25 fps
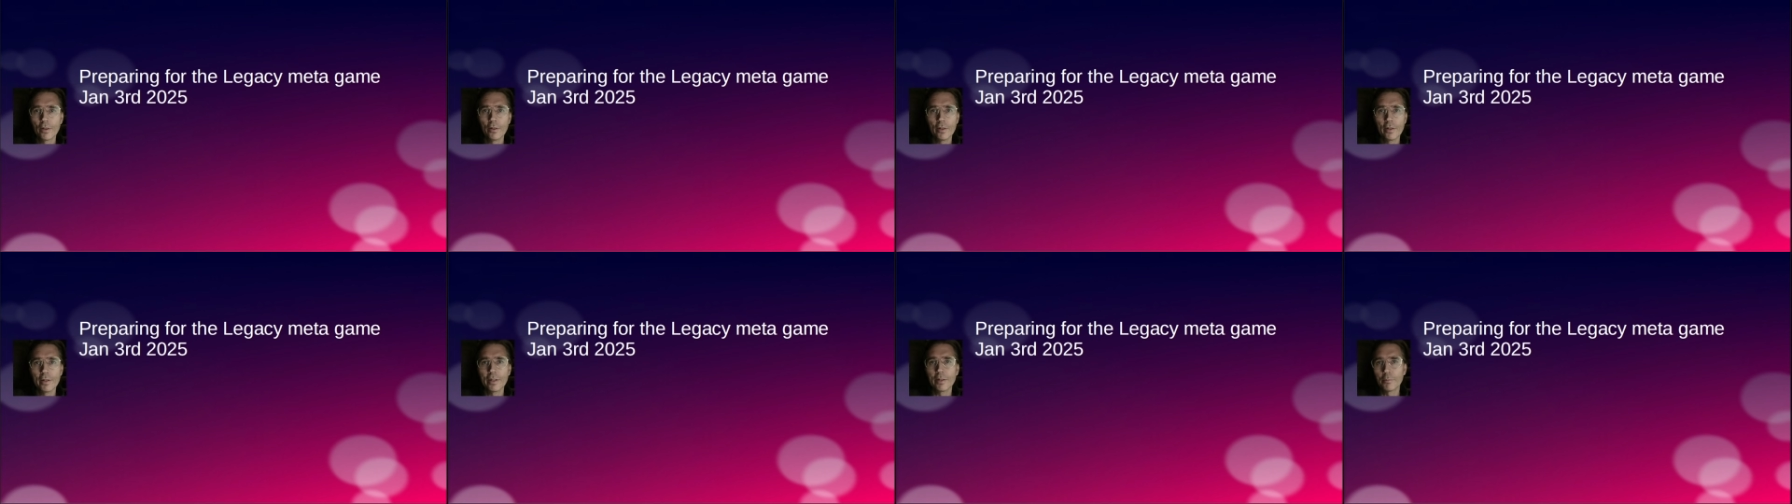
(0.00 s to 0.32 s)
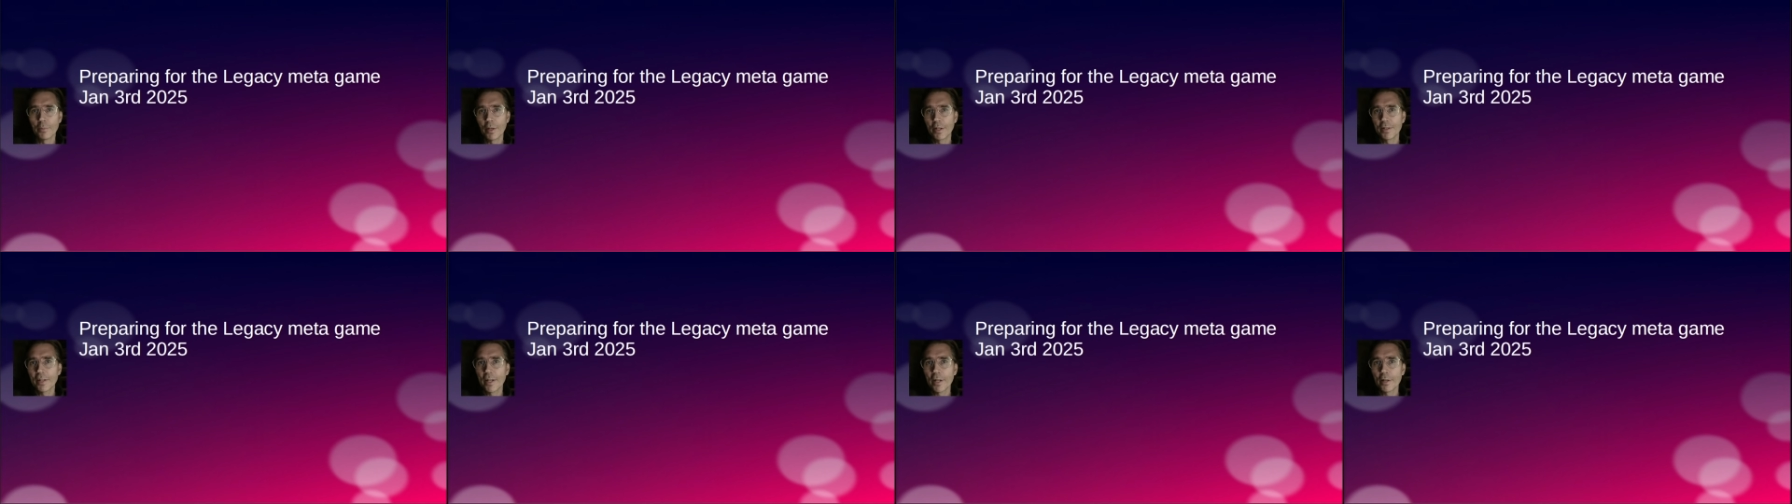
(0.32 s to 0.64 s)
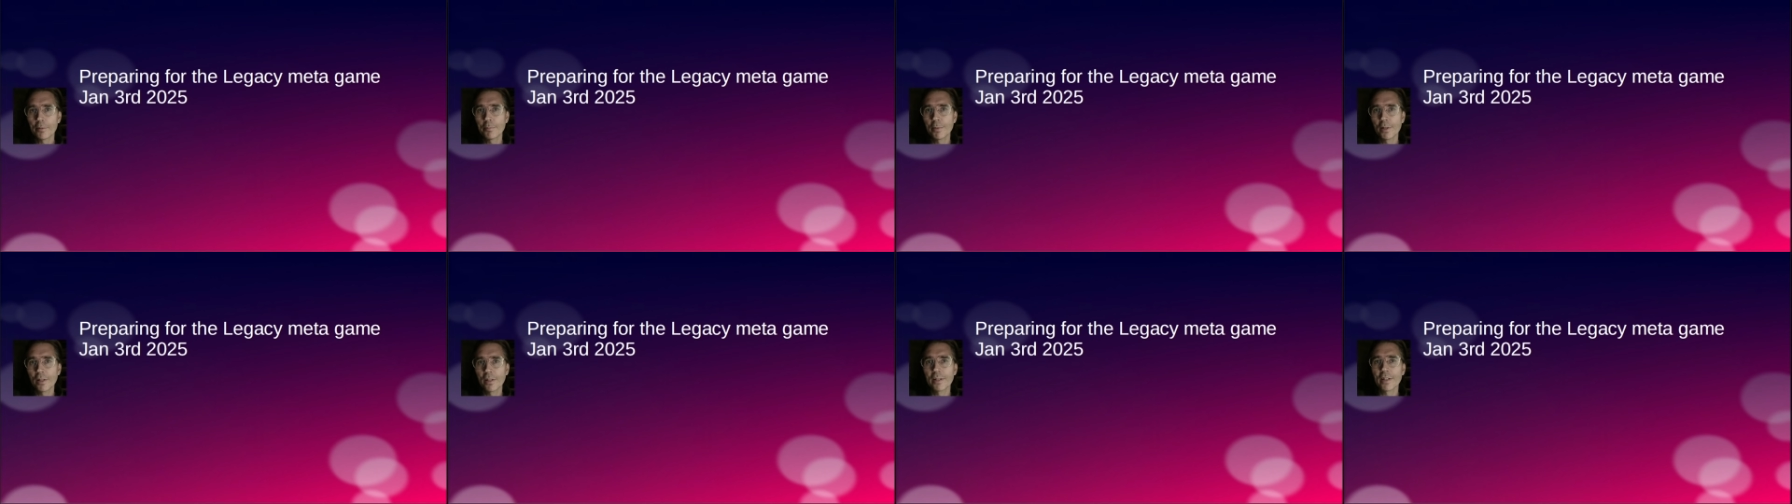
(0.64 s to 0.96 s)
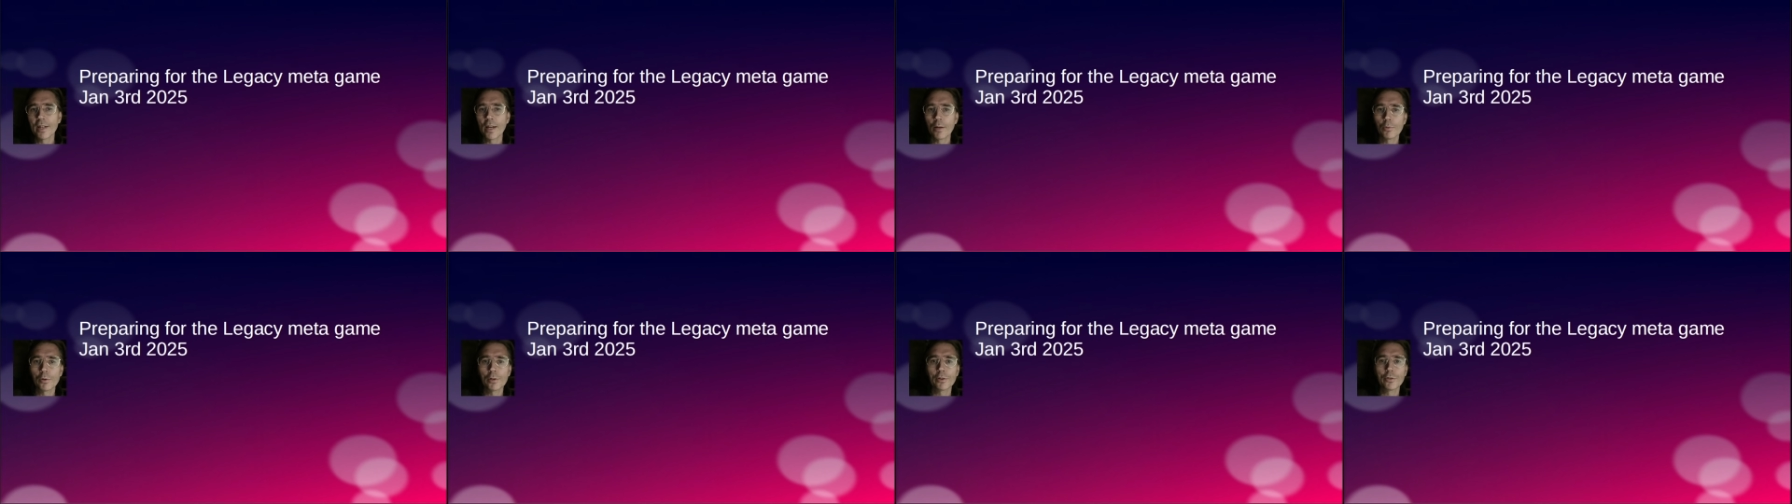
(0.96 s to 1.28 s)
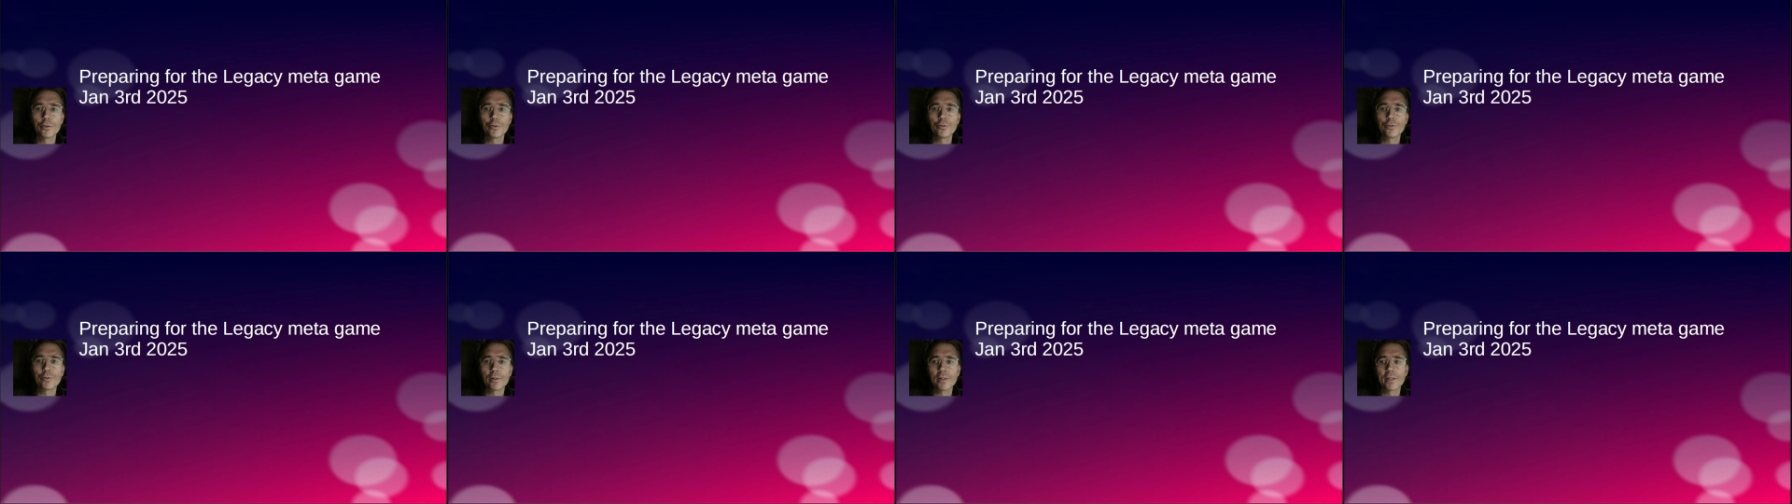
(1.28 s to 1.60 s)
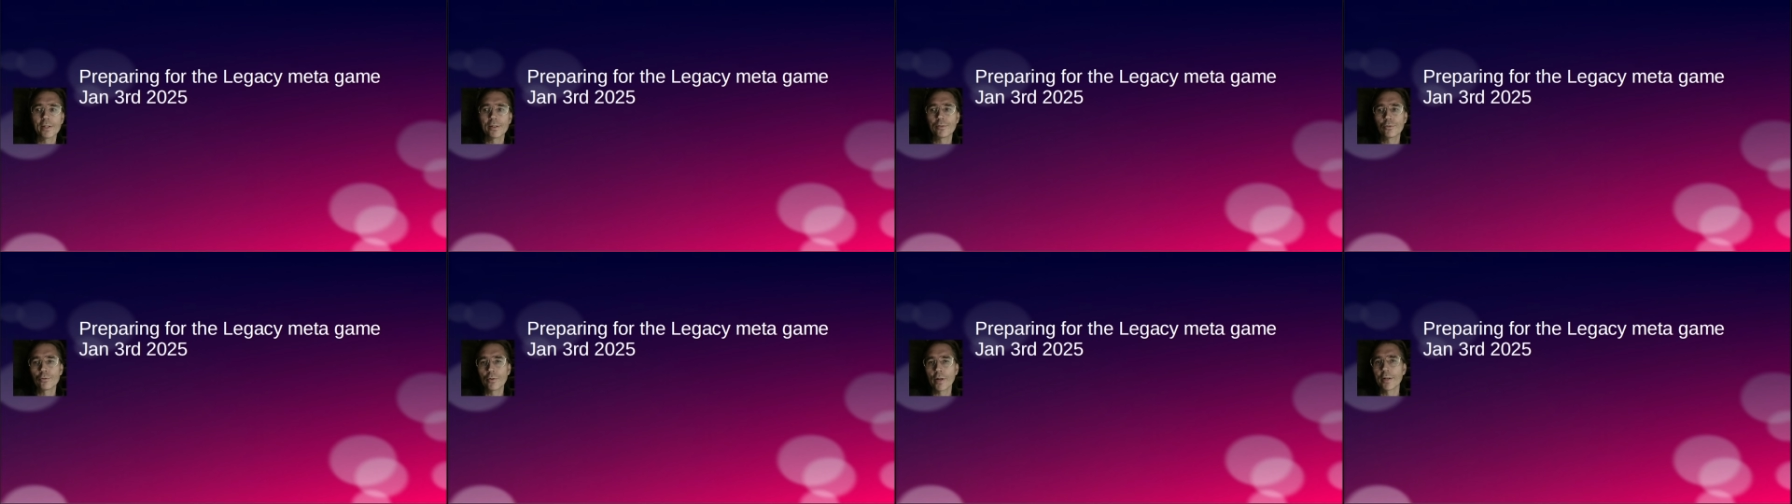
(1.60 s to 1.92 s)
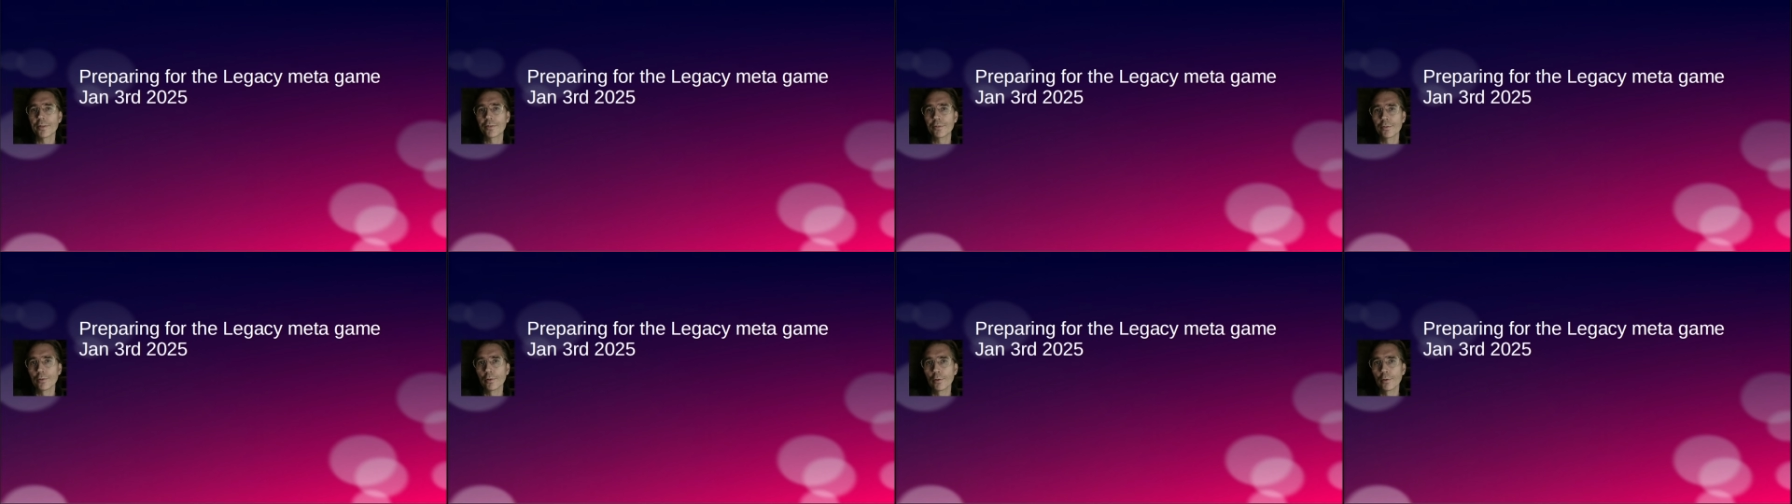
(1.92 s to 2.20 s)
In my deck building, I will usually try to